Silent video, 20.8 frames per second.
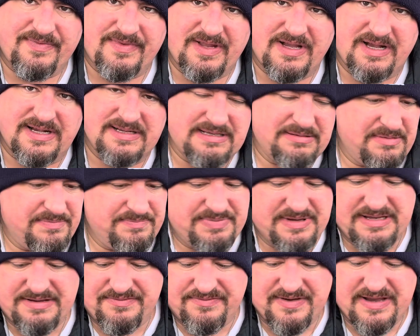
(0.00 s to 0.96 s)
Because I'm a
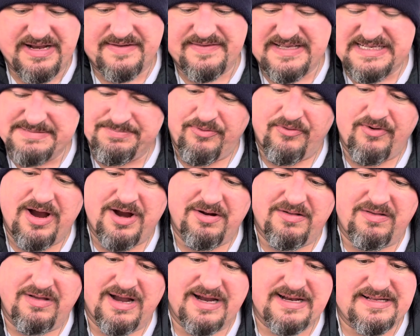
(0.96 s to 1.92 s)
big fan of the Inspirato
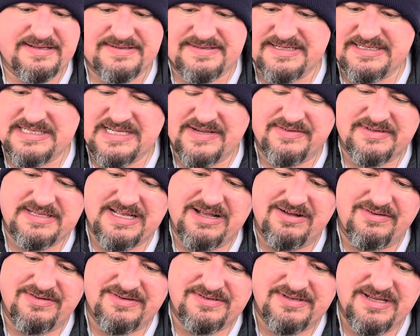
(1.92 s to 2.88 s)
line at
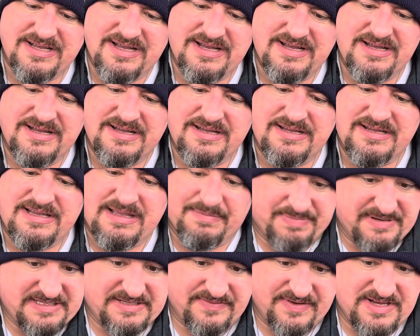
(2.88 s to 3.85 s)
$6-7 in
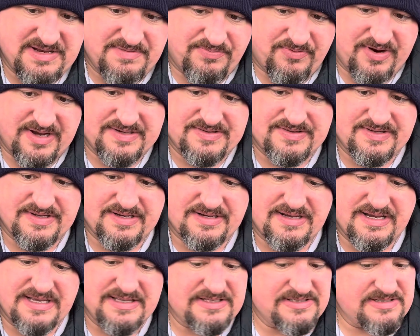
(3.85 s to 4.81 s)
Pennsylvania pricing,
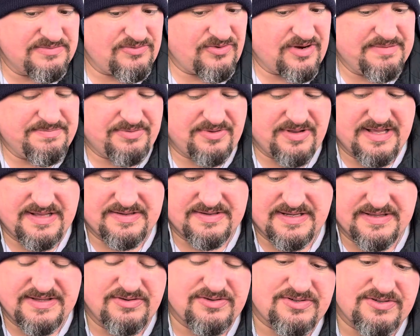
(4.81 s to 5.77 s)
and there's some great blends.
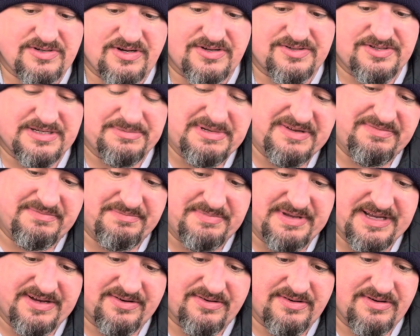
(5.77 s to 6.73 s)
And those cigars are gonna be even
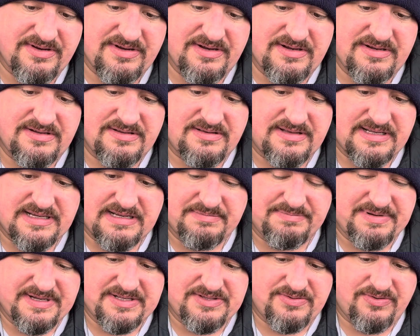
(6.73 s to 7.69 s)
bigger, like a
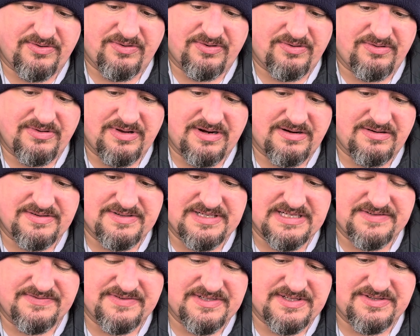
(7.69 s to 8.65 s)
Big Toro, I don't know,
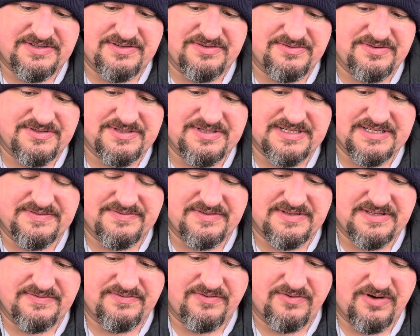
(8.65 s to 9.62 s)
652 or
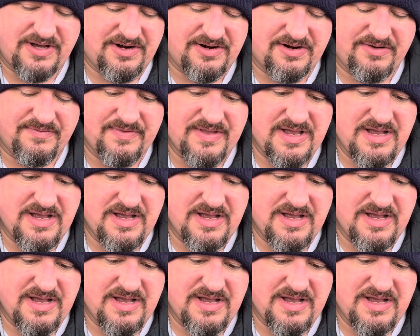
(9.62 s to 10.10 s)
654, I don't know.